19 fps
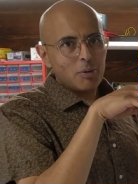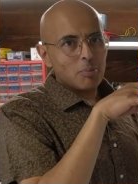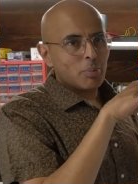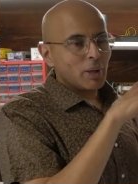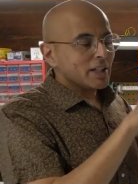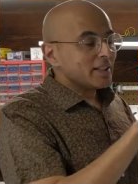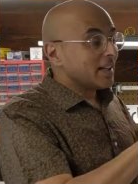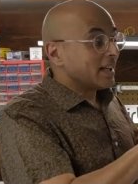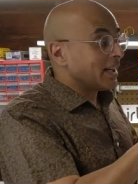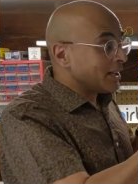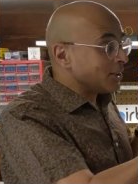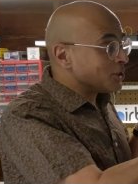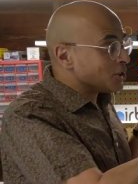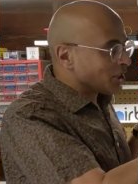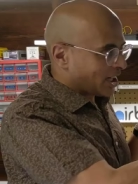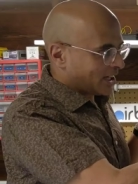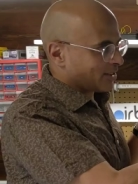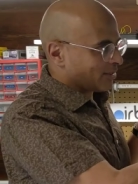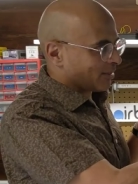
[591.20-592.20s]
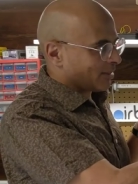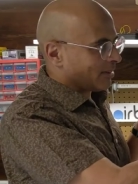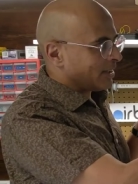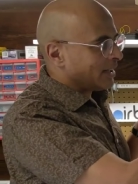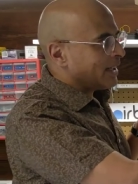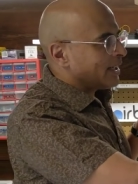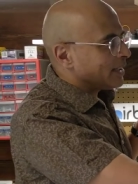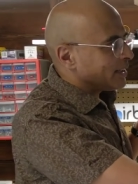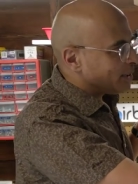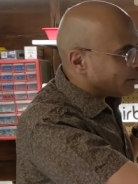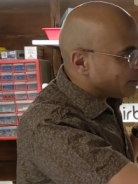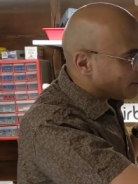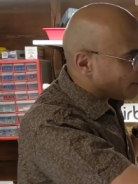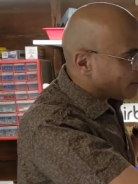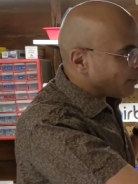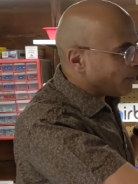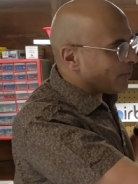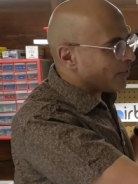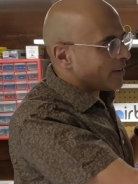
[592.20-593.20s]
But in general, you
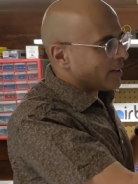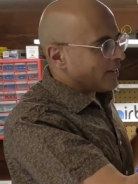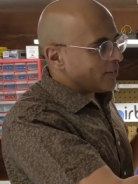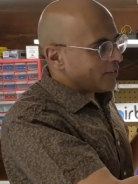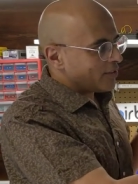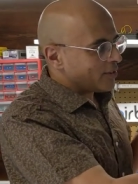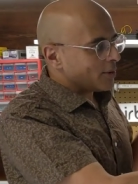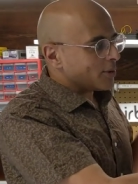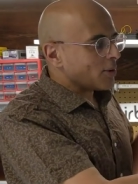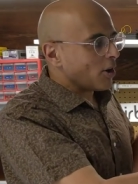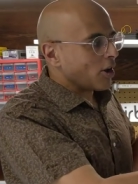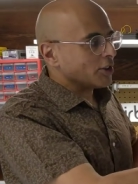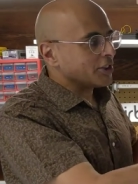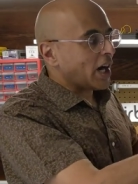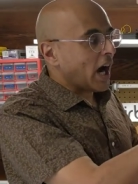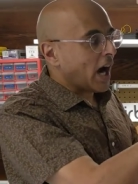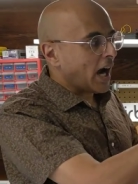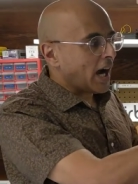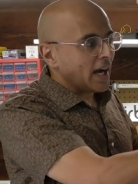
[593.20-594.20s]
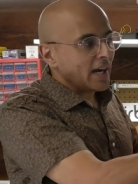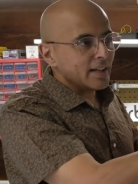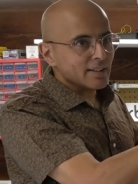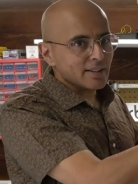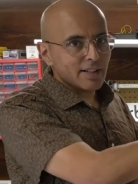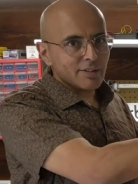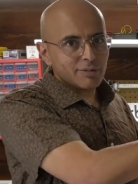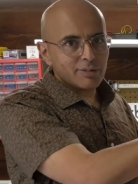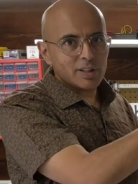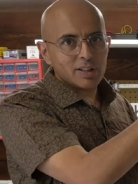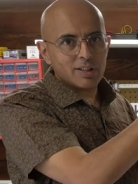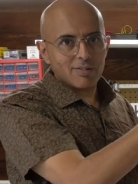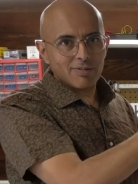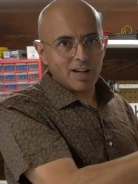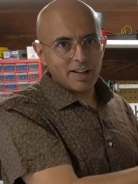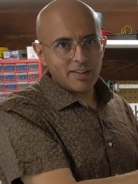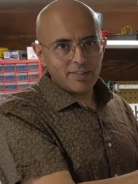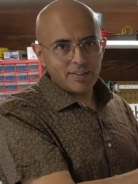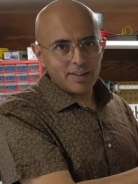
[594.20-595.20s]
use these so-called high lift
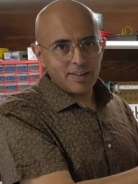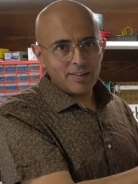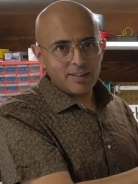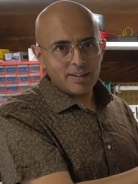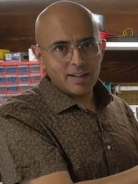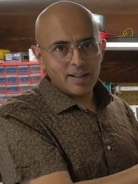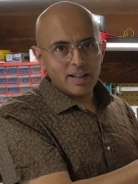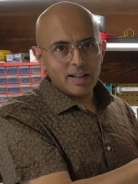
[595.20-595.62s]
devices